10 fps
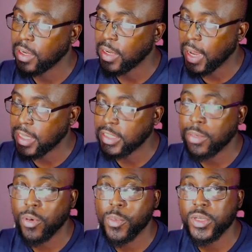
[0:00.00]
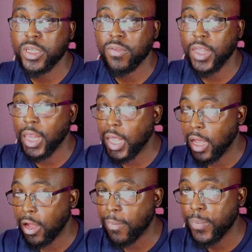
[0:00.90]
That is the purpose of the
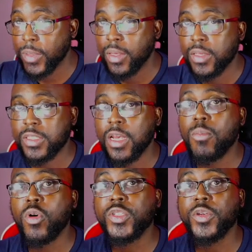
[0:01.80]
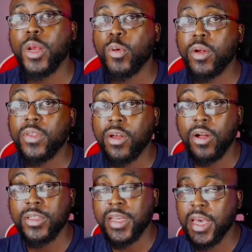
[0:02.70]
law. Some wants to get rid of the law
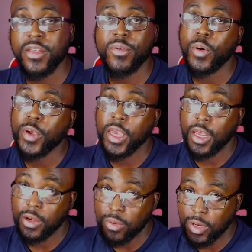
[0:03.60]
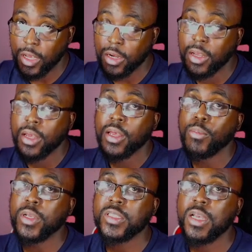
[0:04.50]
altogether, but we can't do that.
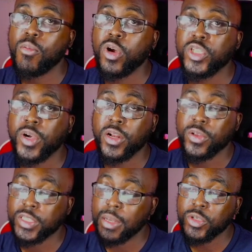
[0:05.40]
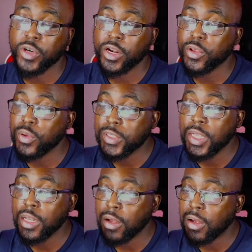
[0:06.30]
But someone trying to some try to use the
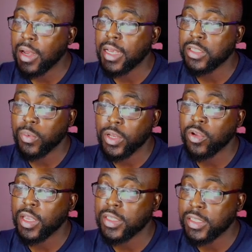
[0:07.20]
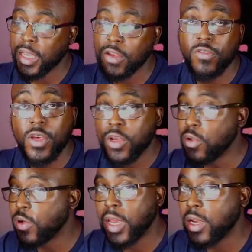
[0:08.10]
law as a way to get saved.
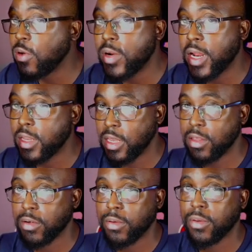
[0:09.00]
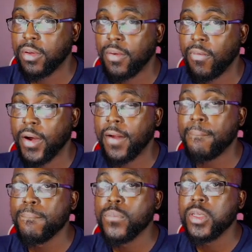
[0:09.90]
You can't do that either. Right?
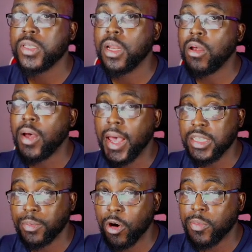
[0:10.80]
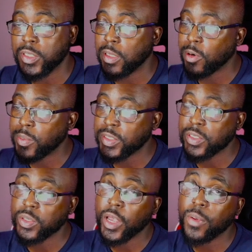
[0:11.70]
So the law has a purpose. The purpose is
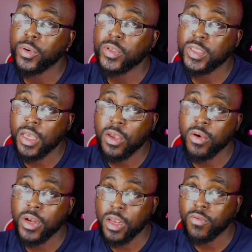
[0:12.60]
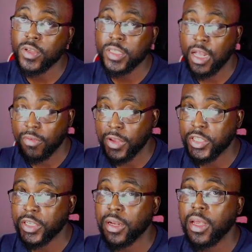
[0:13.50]
to help you to see your need for
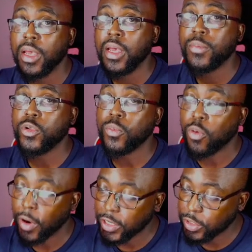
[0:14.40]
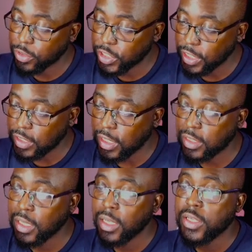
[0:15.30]
salvation, to point you to
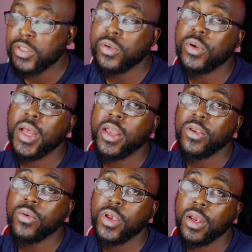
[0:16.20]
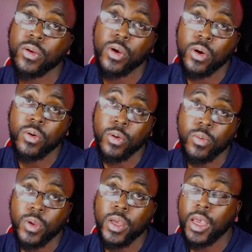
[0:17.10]
Jesus so that you can go
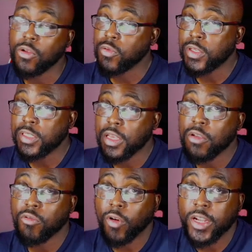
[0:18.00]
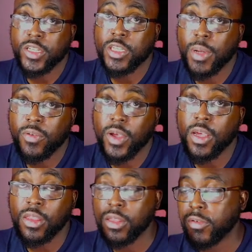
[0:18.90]
and receive righteousness by
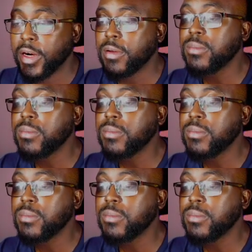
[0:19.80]
faith, right?